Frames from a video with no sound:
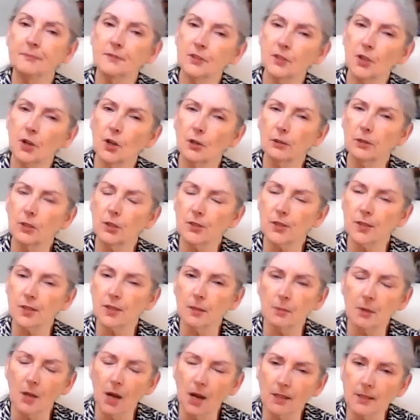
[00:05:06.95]
So your
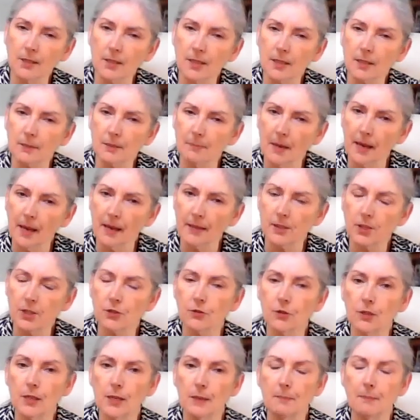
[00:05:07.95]
subconscious
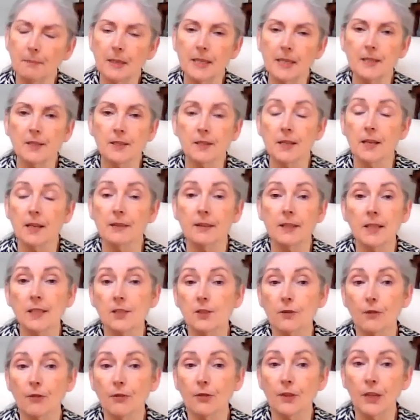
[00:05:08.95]
mastery means that
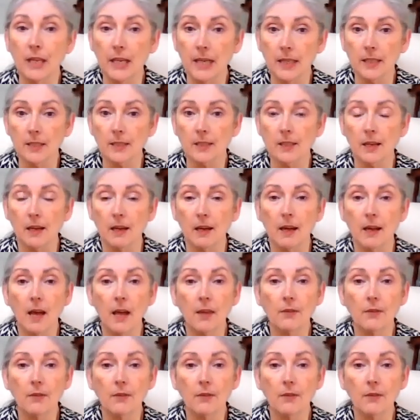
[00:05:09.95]
these are things